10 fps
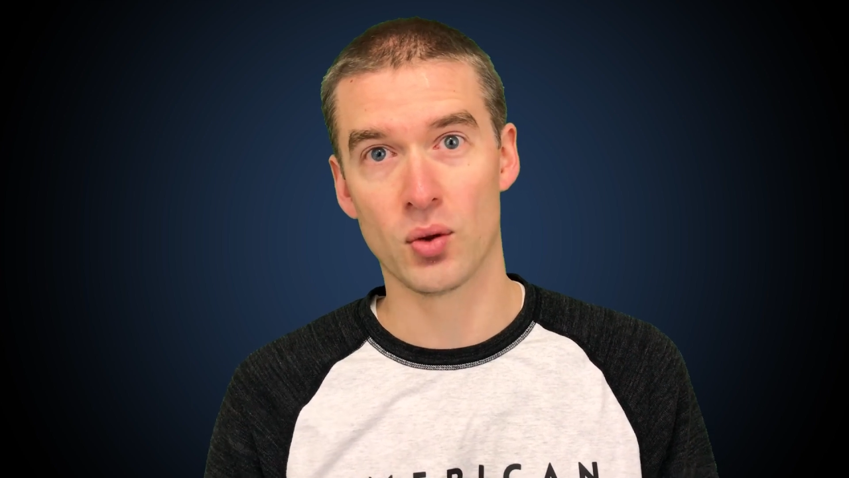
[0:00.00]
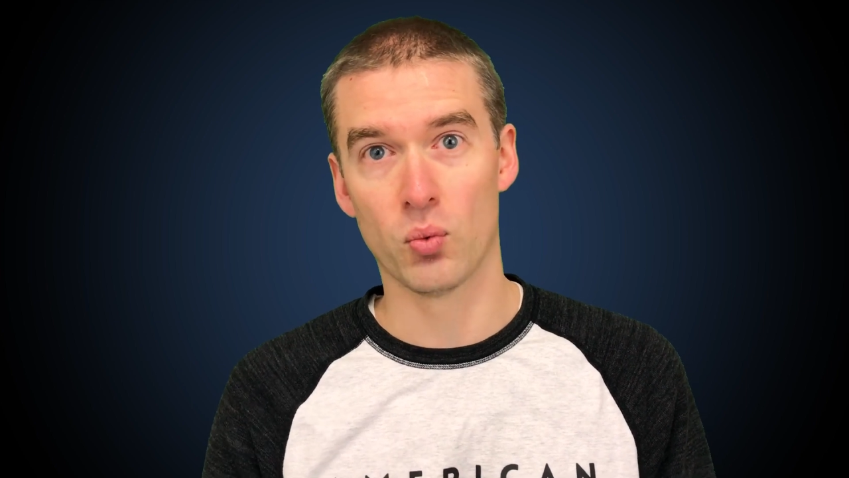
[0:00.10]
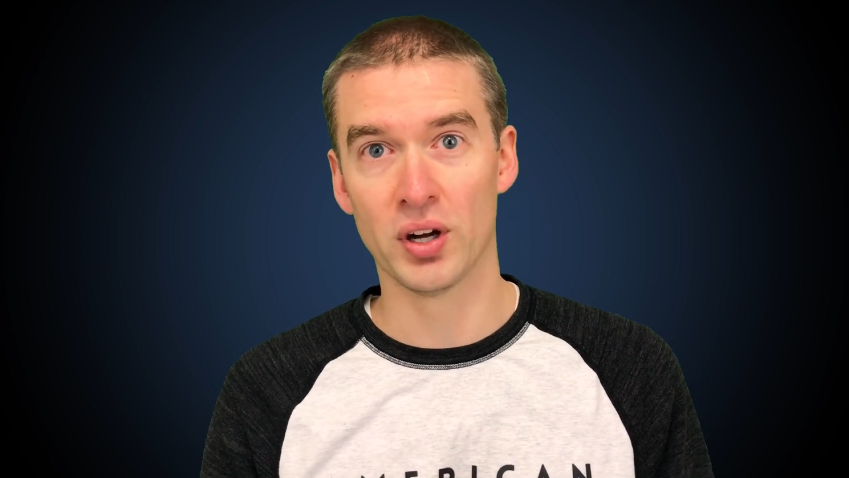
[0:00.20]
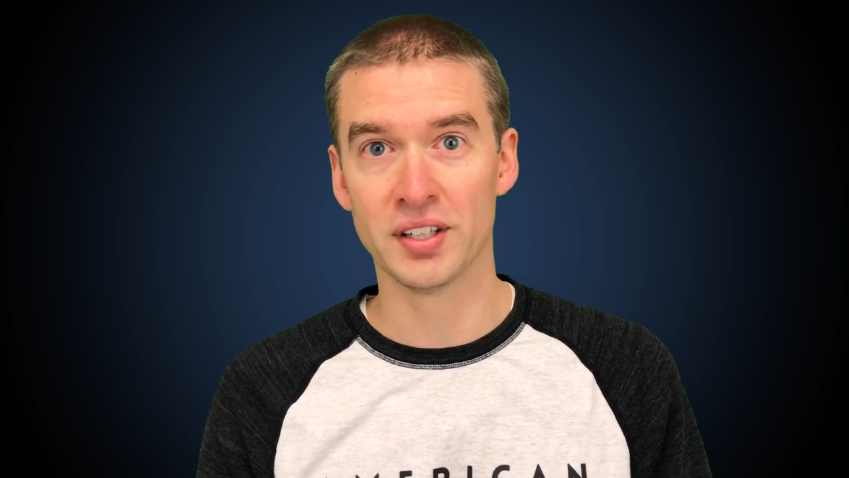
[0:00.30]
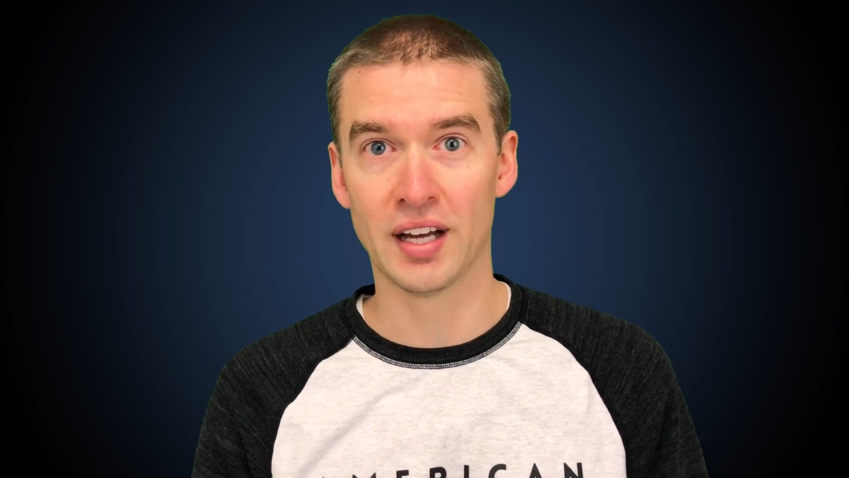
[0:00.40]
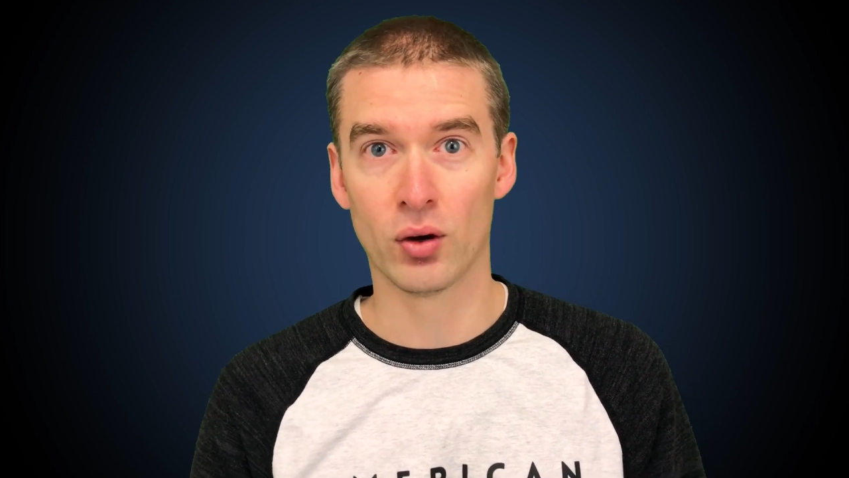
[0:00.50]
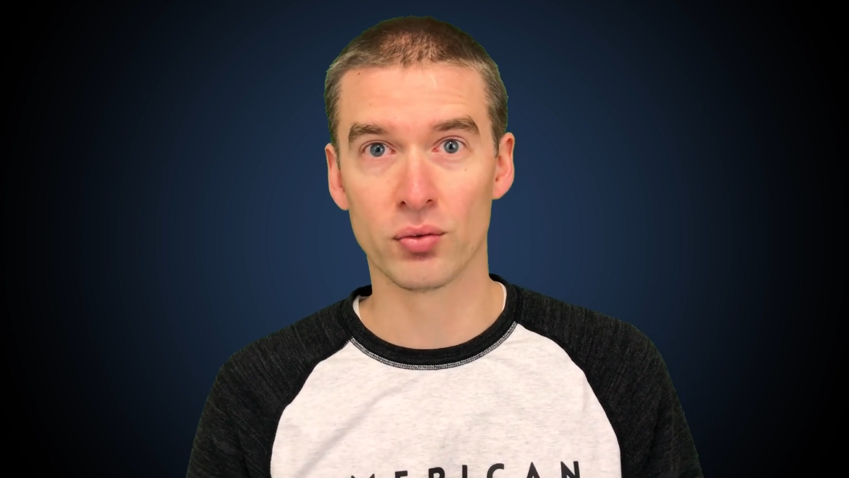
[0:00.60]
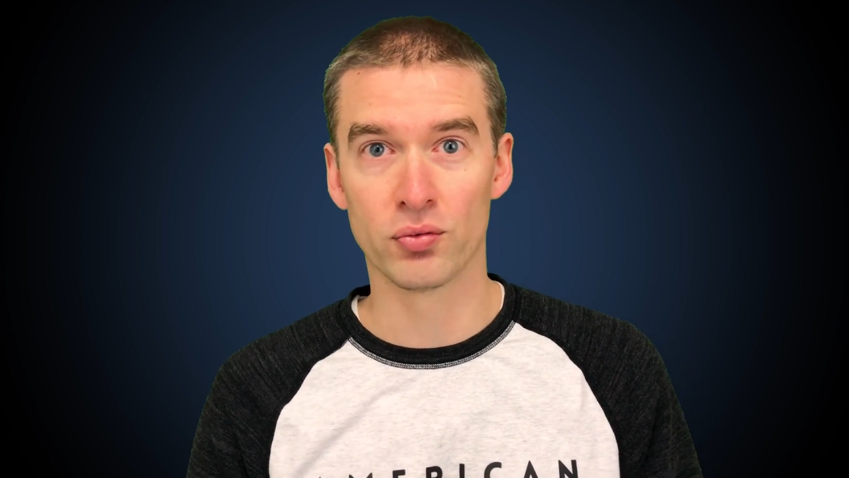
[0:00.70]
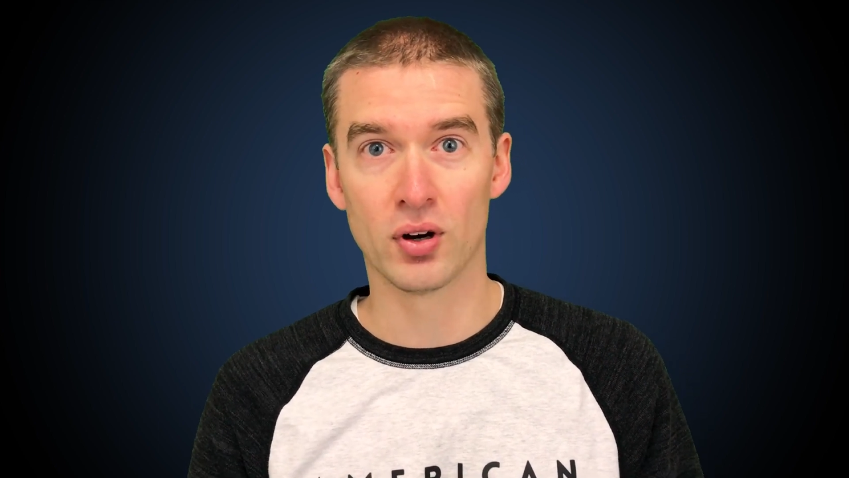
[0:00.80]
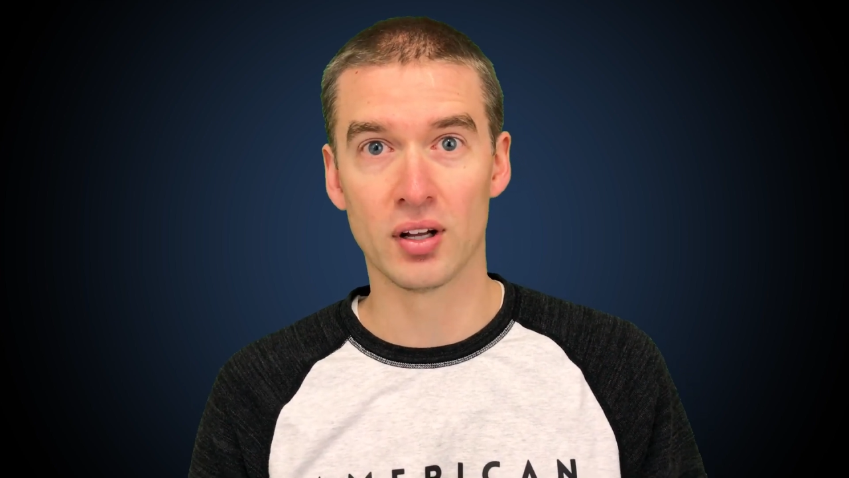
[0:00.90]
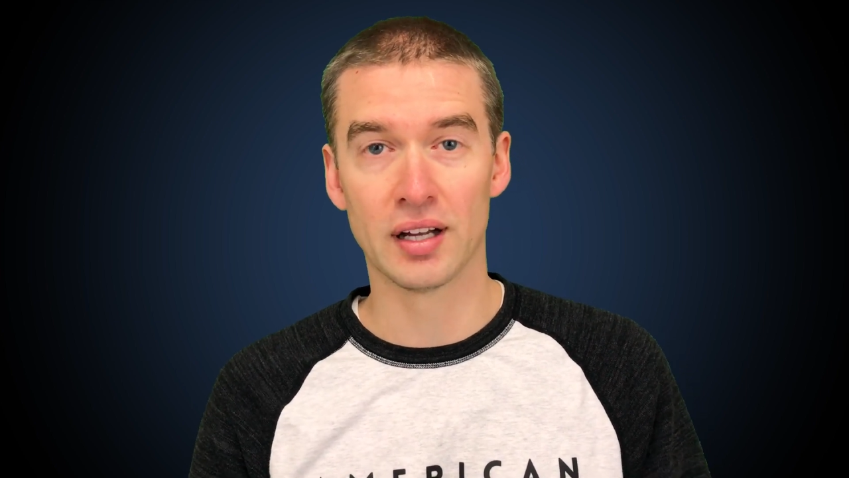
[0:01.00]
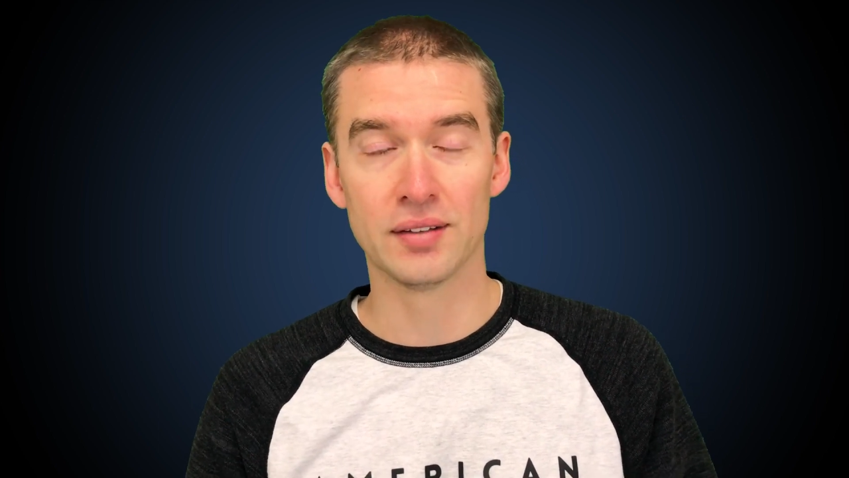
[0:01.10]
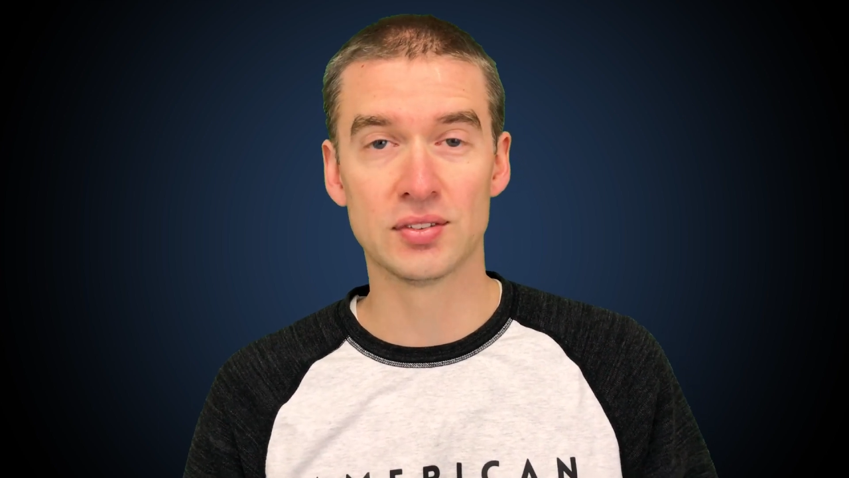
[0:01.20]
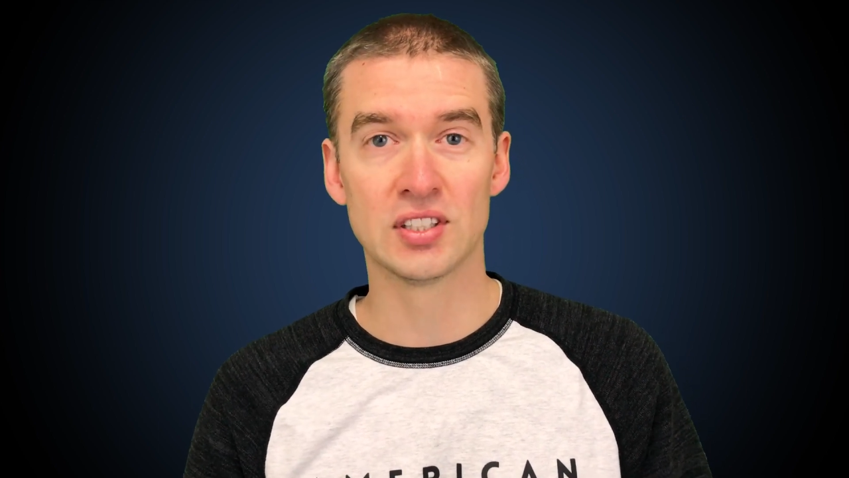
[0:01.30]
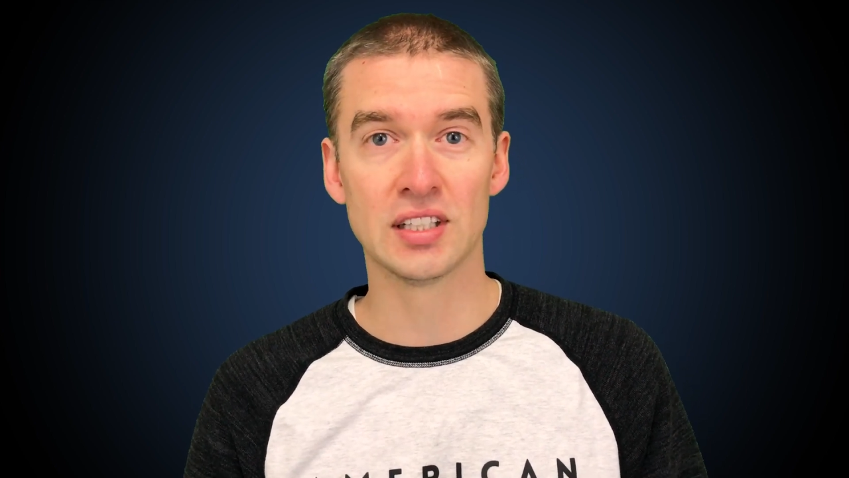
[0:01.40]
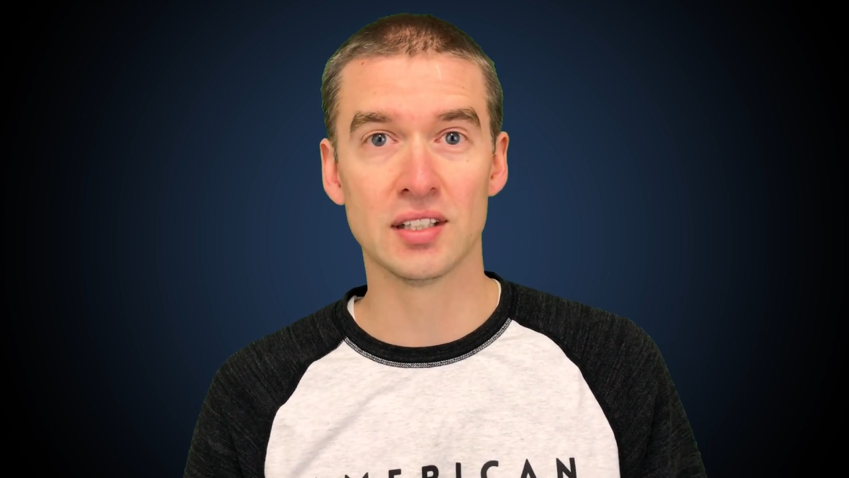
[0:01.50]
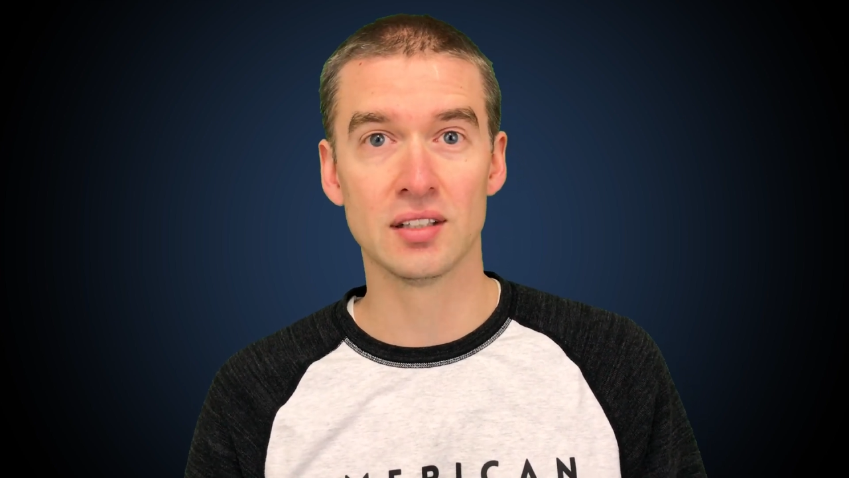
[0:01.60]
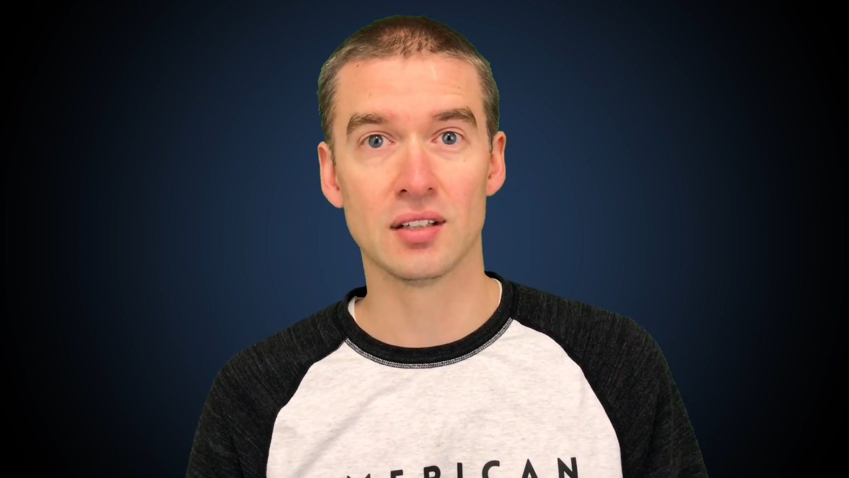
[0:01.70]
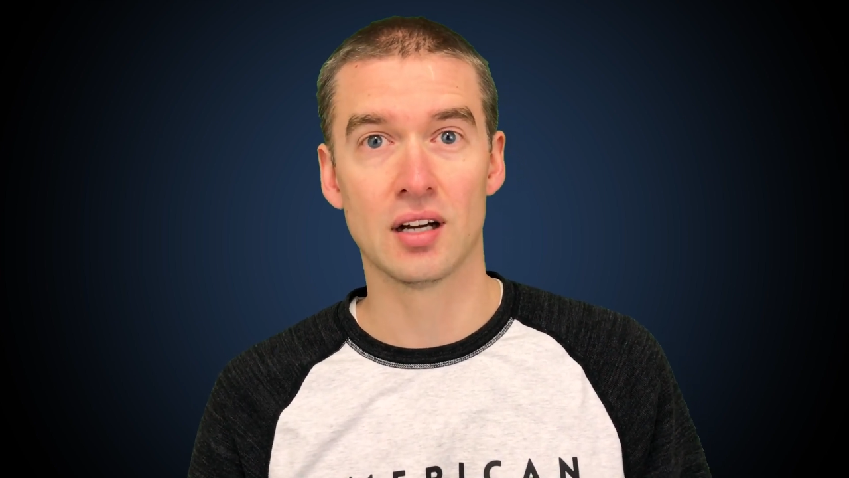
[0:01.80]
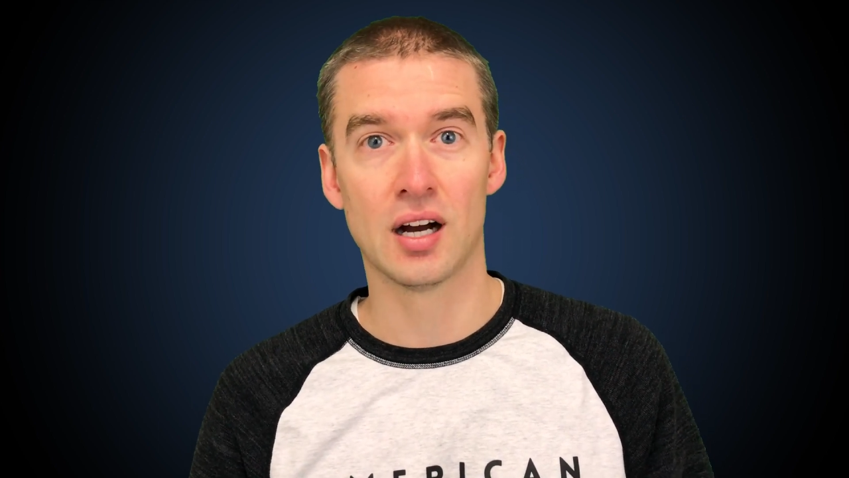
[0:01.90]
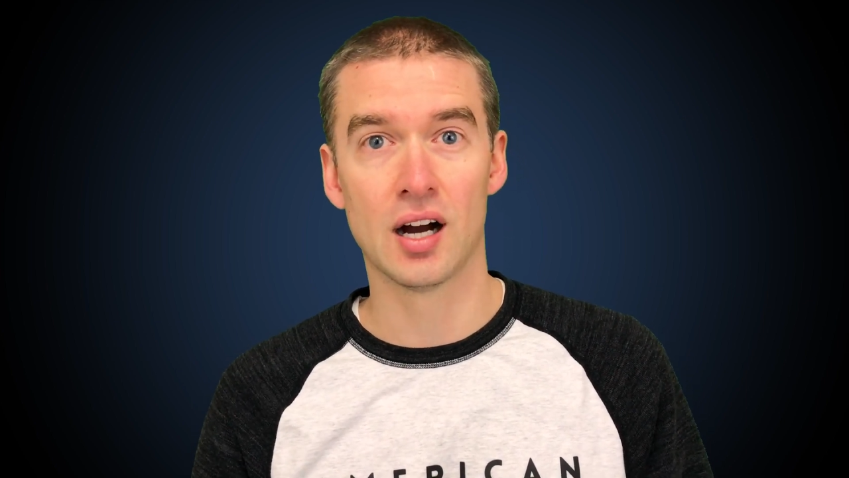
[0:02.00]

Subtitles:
The one downfall I've seen